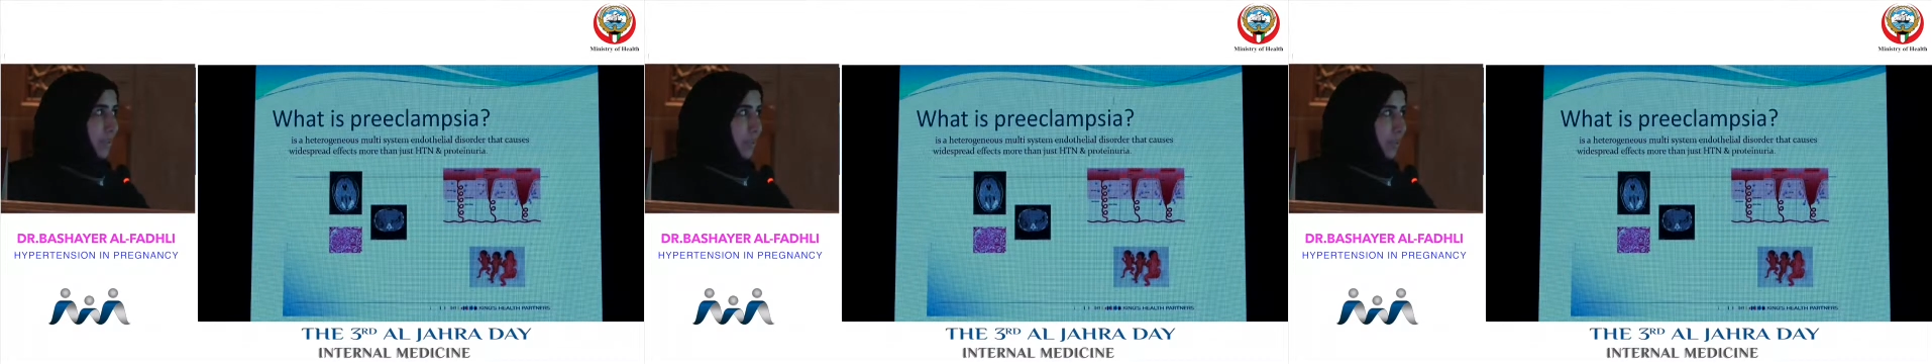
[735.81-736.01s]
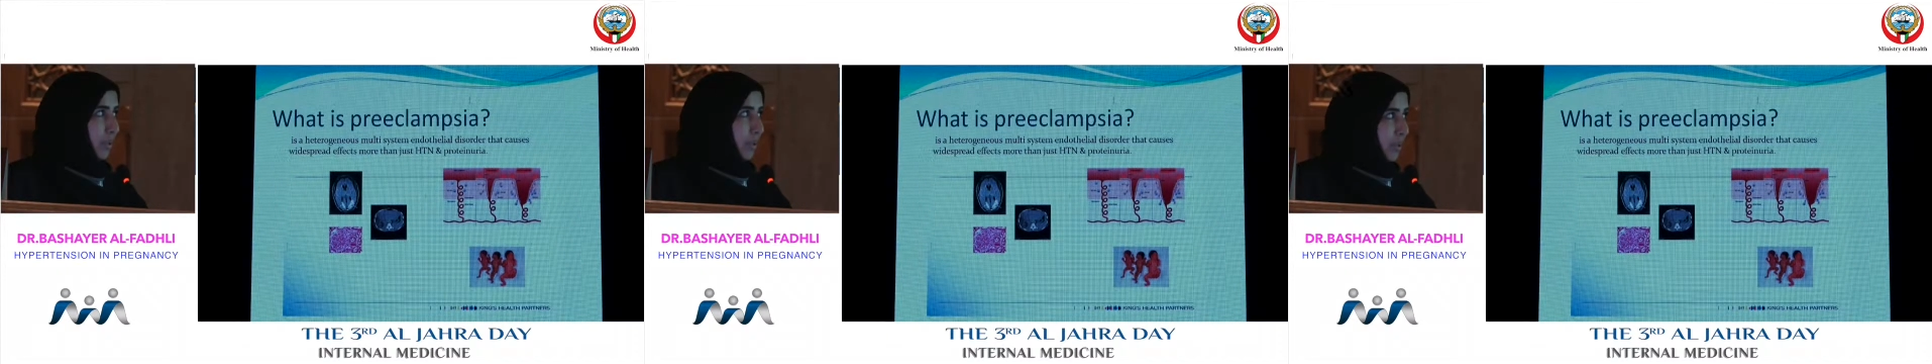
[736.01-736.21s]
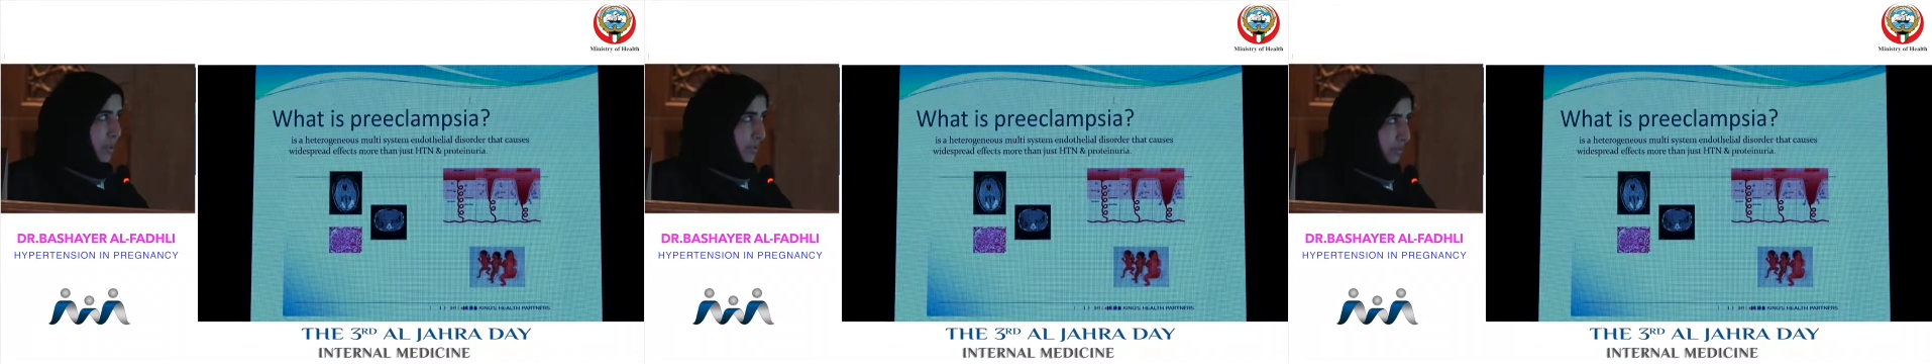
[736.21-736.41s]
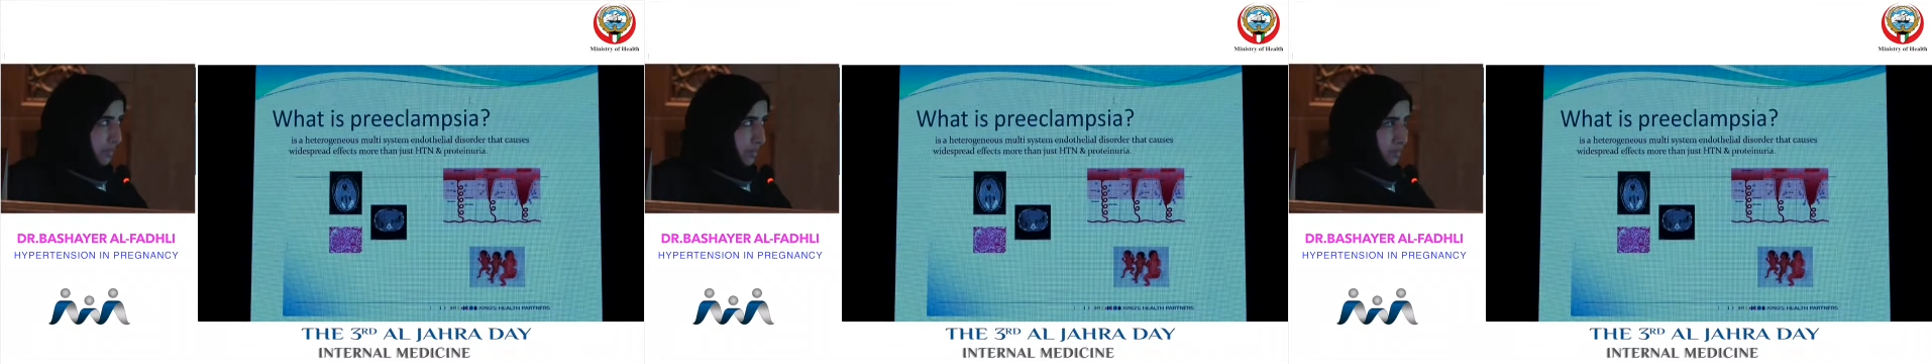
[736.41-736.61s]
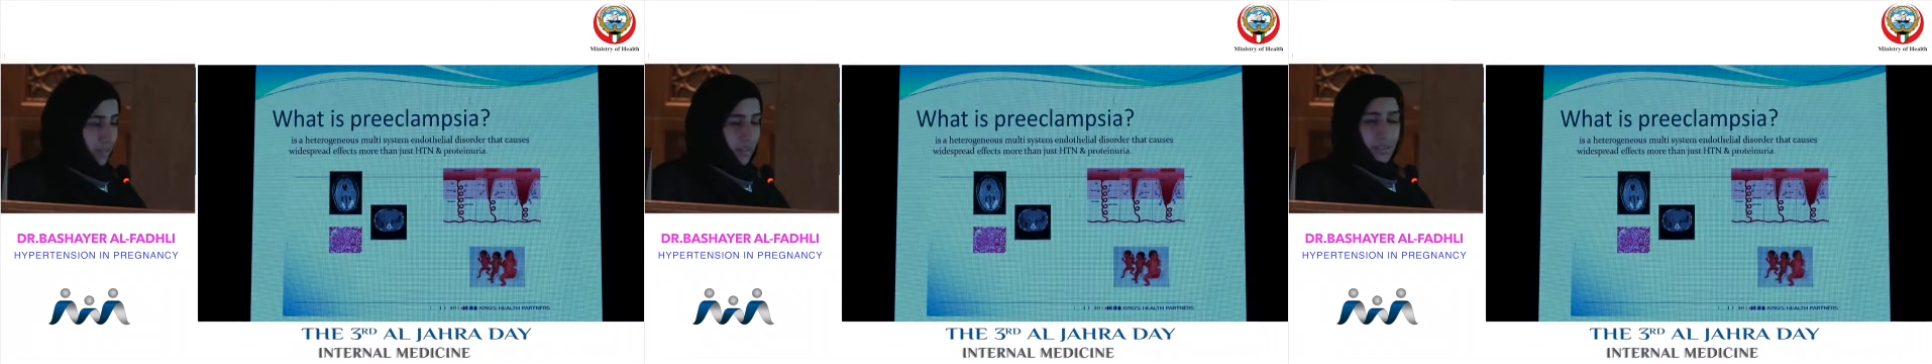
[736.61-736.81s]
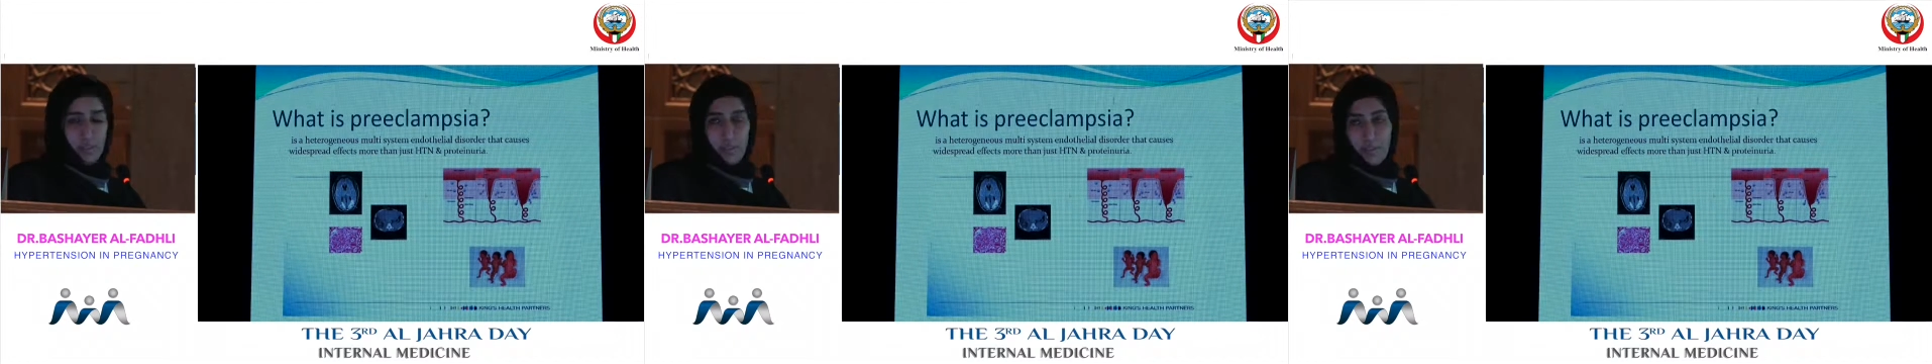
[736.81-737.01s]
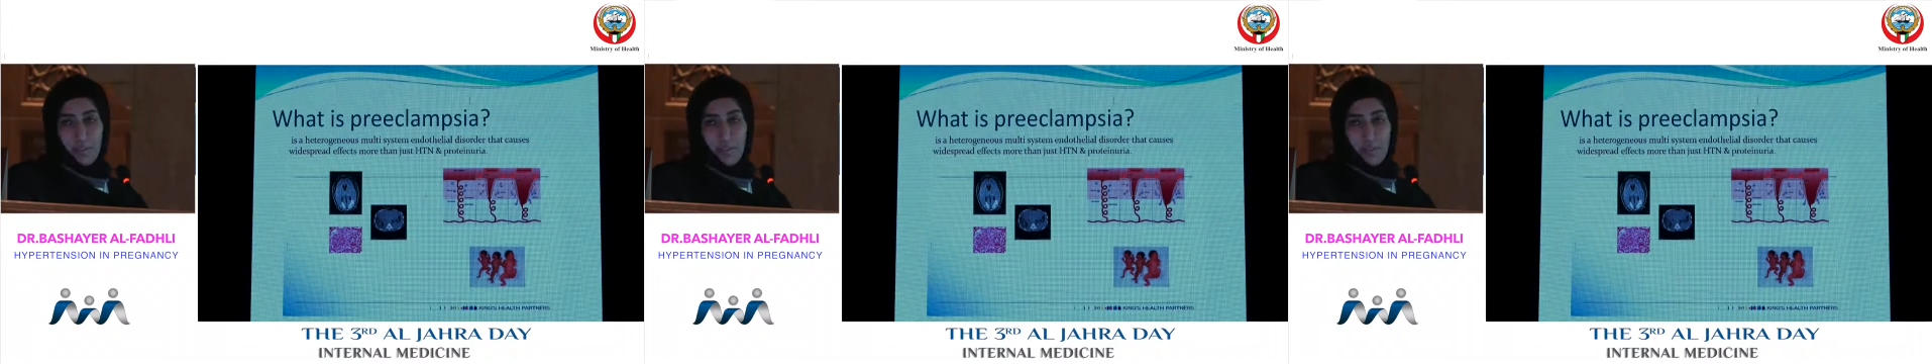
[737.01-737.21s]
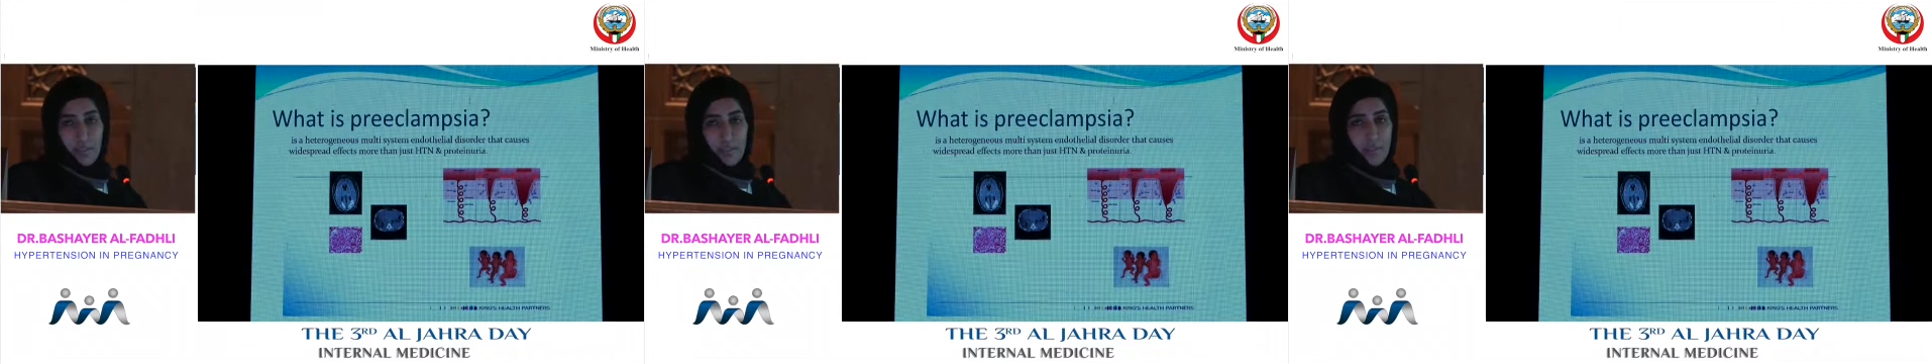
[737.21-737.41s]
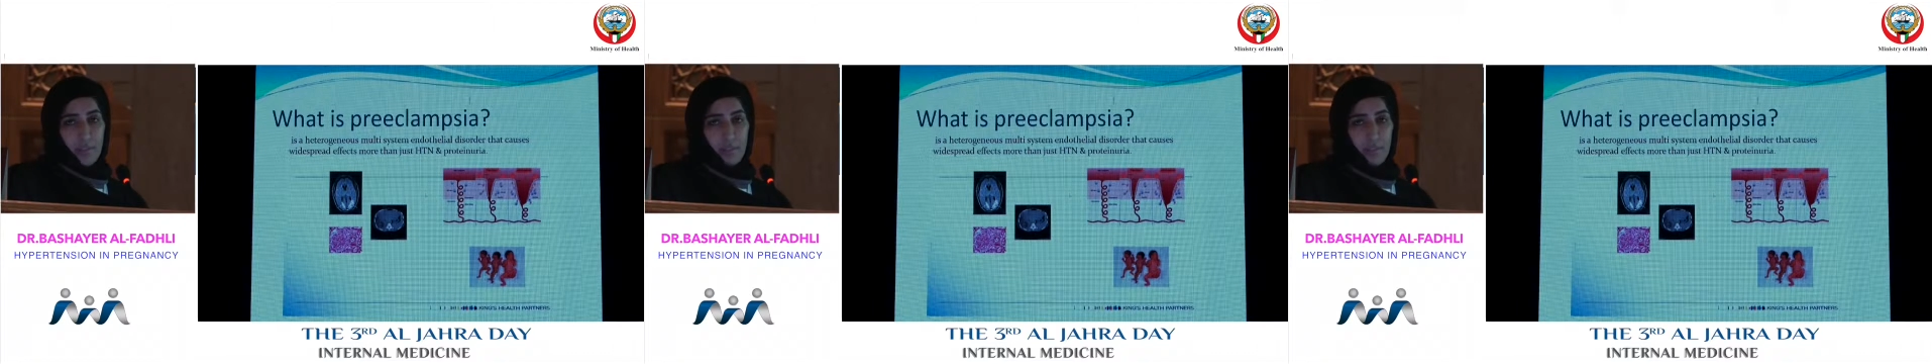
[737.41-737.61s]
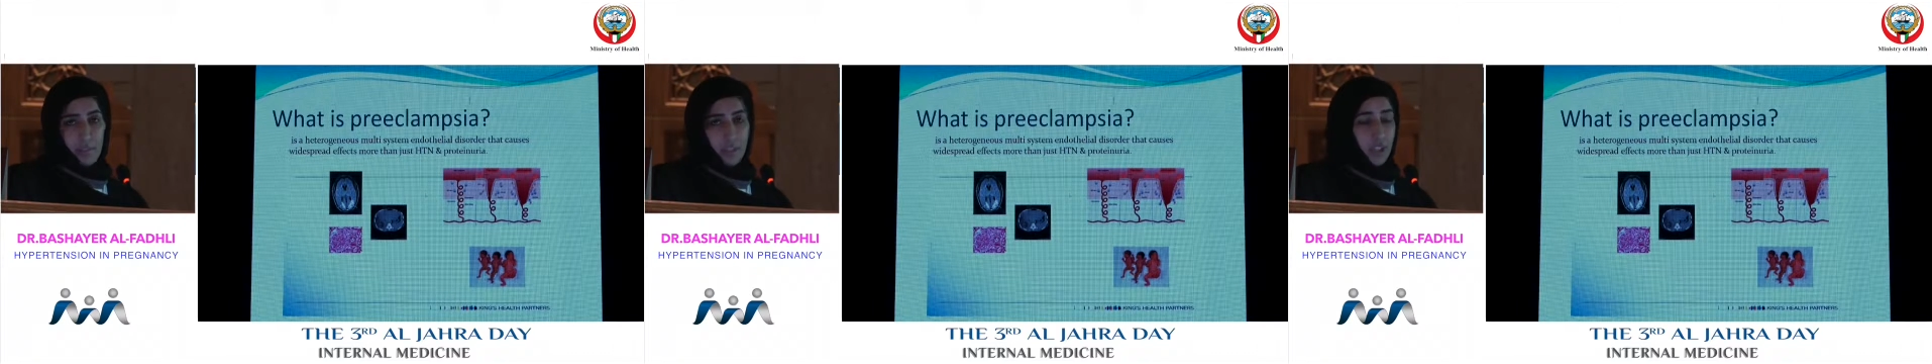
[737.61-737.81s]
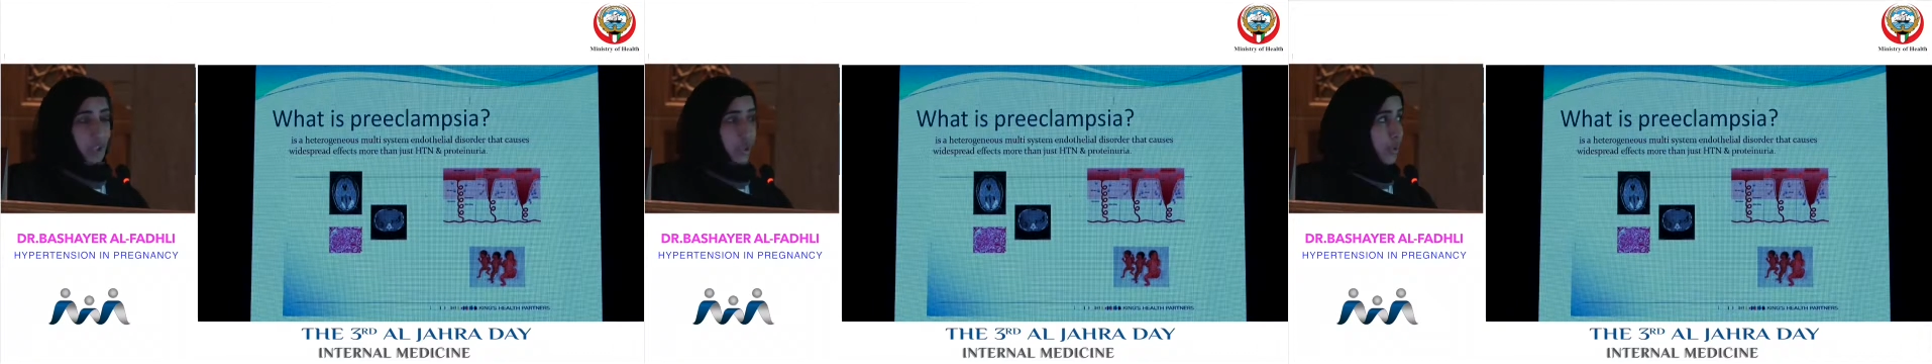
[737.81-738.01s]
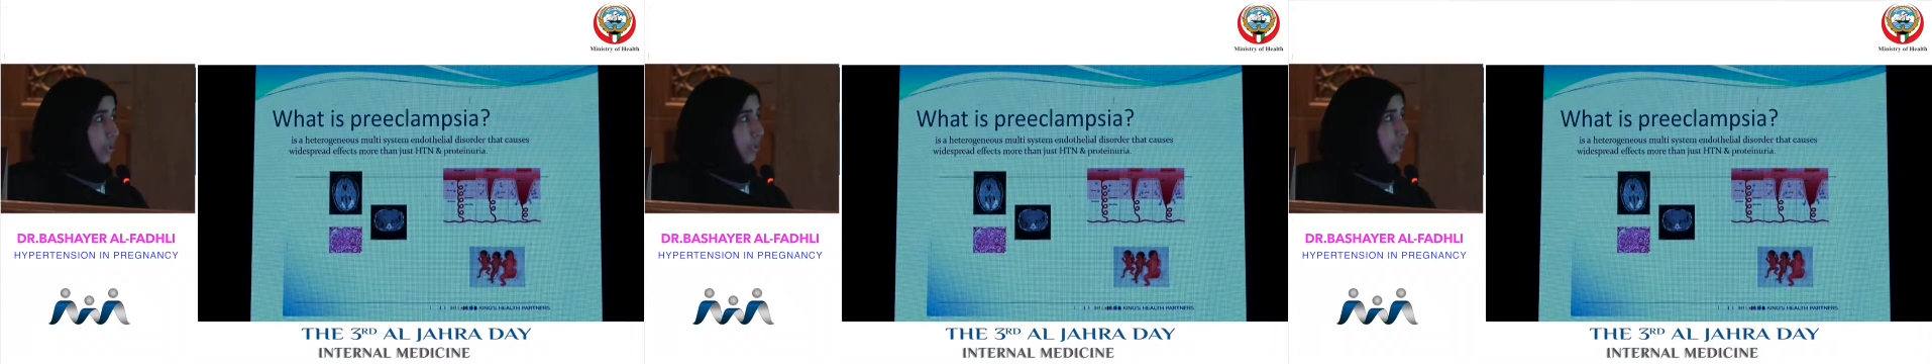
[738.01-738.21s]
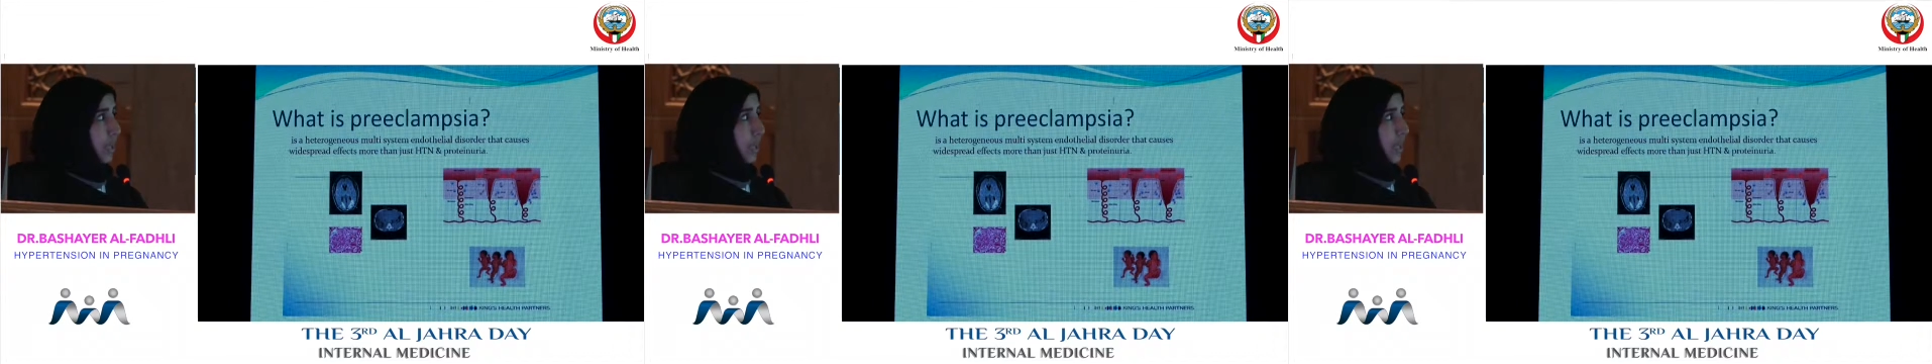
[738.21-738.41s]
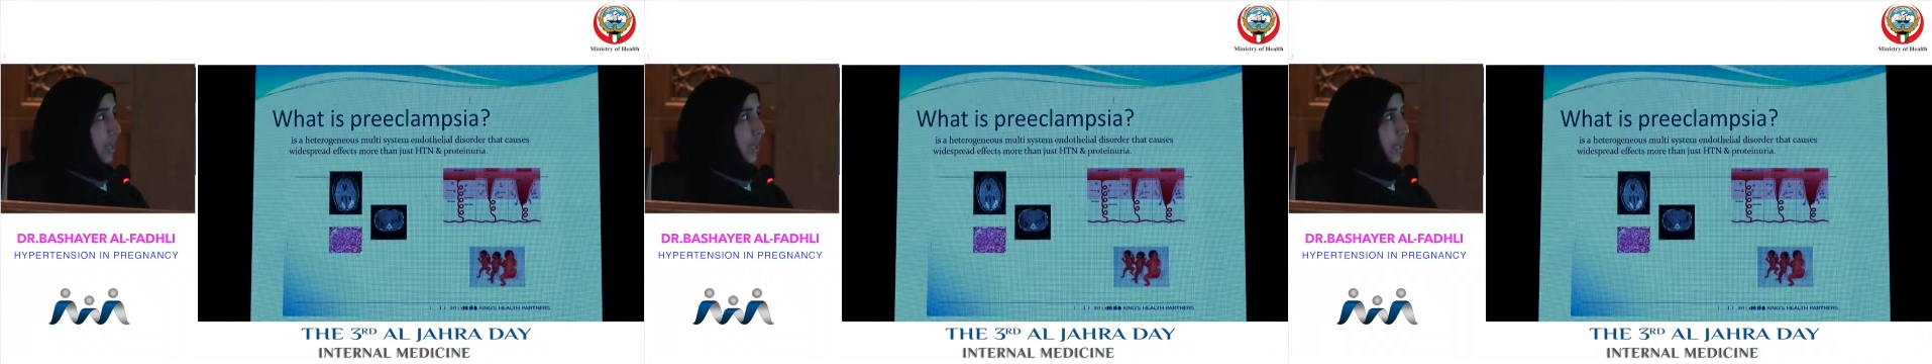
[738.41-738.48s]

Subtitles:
important issue.